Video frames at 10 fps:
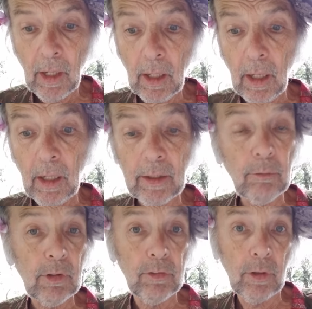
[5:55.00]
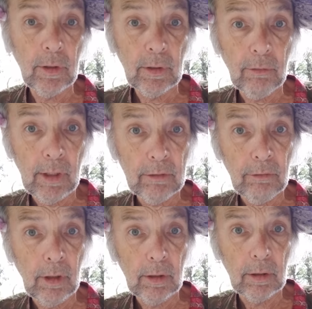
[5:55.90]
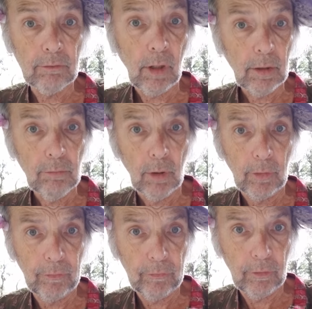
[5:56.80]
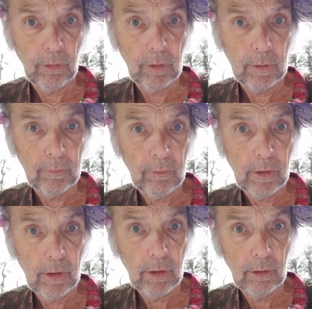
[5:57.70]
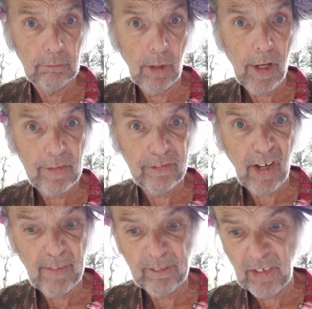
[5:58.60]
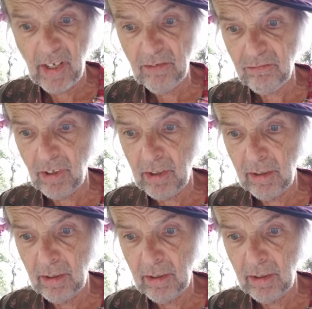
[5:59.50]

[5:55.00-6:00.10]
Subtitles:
Okay. It was during the Great Drug Wars, during the last half century,